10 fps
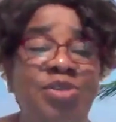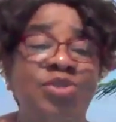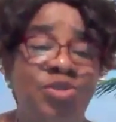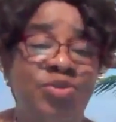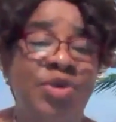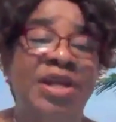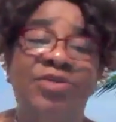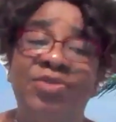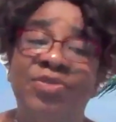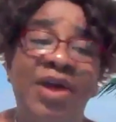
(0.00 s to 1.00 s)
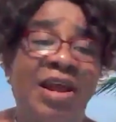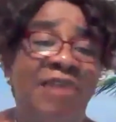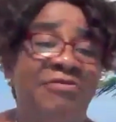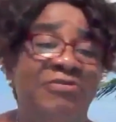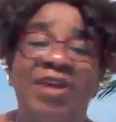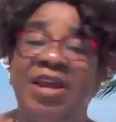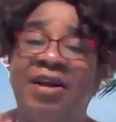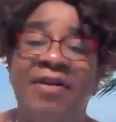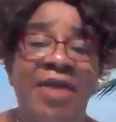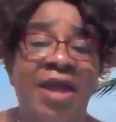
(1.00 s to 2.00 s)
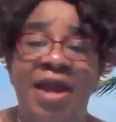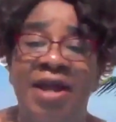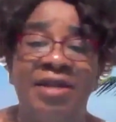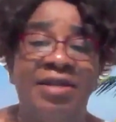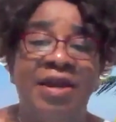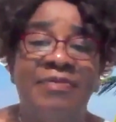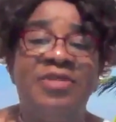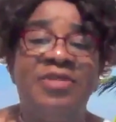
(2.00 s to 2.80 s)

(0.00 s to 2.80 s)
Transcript: to children in rural Africa and um,